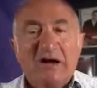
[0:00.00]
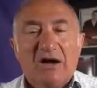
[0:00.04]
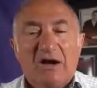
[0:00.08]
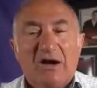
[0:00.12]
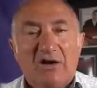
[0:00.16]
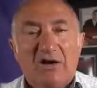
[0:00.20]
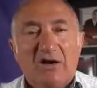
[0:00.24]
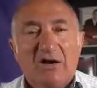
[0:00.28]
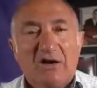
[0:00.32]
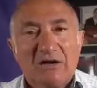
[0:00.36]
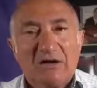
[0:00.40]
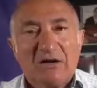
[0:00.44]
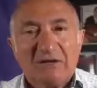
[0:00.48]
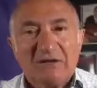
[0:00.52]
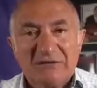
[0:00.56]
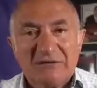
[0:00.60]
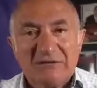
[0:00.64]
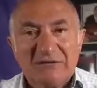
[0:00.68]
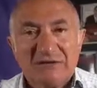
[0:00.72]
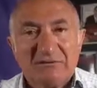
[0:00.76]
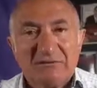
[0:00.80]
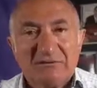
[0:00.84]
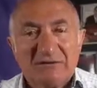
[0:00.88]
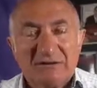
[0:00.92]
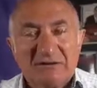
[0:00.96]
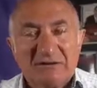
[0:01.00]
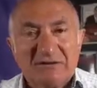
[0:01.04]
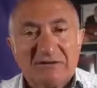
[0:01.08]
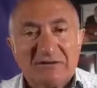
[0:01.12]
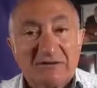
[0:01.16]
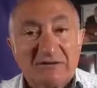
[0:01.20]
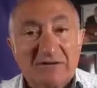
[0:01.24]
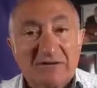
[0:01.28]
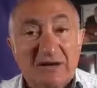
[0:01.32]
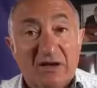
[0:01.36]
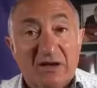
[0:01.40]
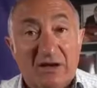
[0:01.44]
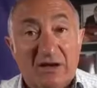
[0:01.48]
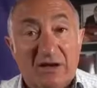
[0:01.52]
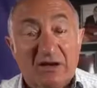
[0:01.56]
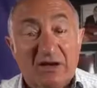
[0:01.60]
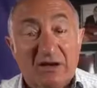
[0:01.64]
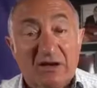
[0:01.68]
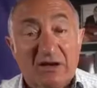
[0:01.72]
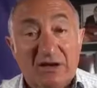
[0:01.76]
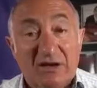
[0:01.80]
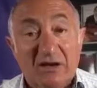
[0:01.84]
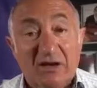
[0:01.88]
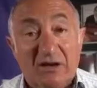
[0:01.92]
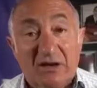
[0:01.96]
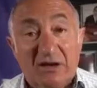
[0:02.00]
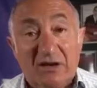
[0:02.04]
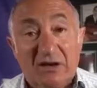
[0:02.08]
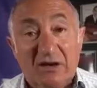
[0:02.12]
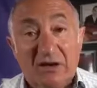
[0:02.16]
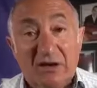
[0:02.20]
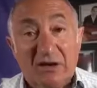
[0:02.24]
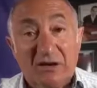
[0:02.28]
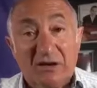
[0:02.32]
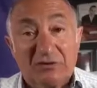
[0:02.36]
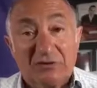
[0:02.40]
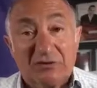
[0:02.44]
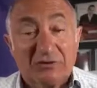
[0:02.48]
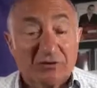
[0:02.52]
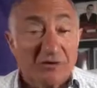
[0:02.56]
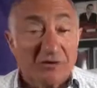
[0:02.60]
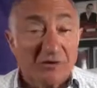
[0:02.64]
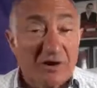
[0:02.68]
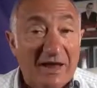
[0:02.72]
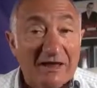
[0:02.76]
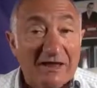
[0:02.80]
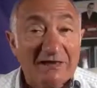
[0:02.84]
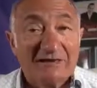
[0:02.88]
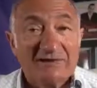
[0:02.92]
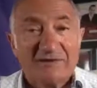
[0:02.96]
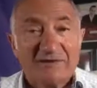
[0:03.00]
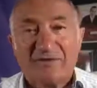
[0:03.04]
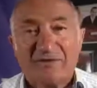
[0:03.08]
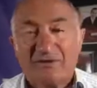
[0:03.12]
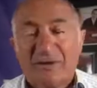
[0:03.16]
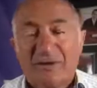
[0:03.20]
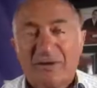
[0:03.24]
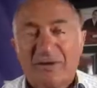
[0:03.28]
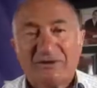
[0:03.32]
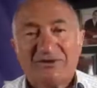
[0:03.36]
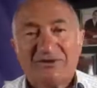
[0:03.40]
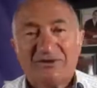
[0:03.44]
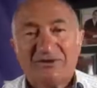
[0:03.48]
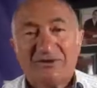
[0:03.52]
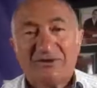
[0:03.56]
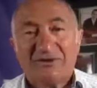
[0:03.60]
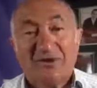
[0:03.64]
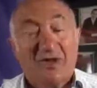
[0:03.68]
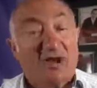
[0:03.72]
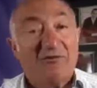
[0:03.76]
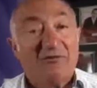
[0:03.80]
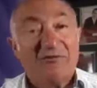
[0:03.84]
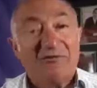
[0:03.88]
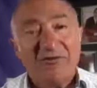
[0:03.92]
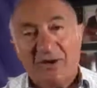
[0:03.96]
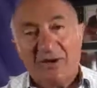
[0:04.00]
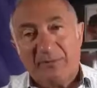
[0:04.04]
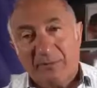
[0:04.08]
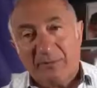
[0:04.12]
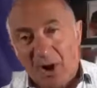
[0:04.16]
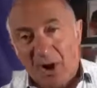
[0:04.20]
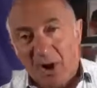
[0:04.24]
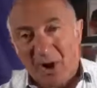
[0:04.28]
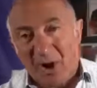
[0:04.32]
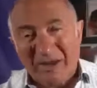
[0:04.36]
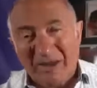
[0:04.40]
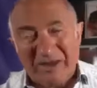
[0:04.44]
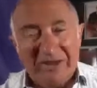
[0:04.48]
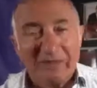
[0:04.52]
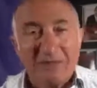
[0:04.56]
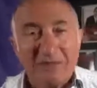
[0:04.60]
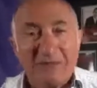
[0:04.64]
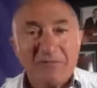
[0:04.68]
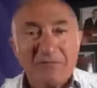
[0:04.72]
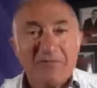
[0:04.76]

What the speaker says: on a series on a transformation of your mind.